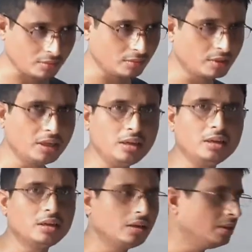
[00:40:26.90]
Then
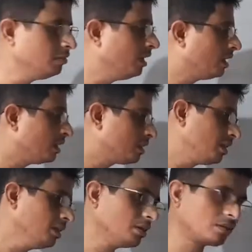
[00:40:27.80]
you will
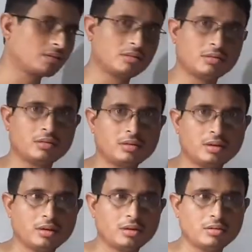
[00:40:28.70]
understand
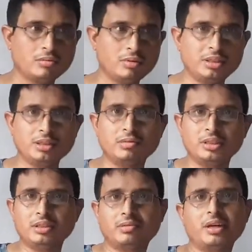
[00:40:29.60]
which
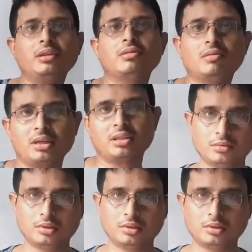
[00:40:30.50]
unit defined what.